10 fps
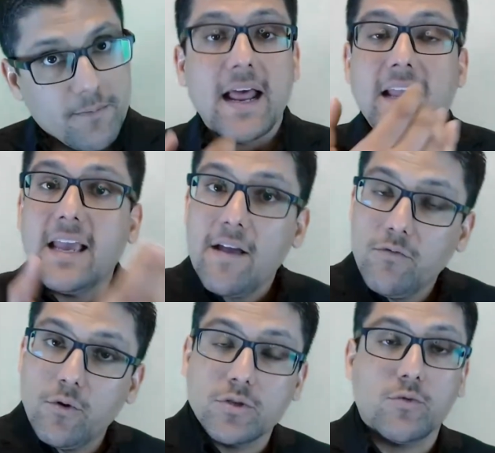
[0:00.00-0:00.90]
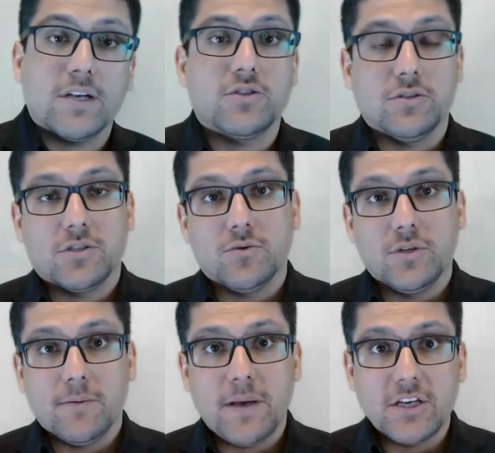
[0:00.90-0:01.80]
and I gave those questions to
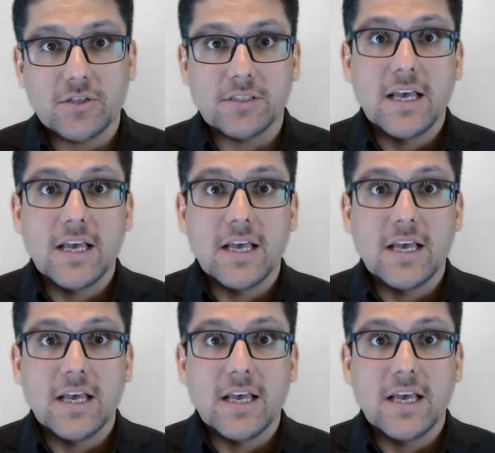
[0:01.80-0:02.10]
the patients.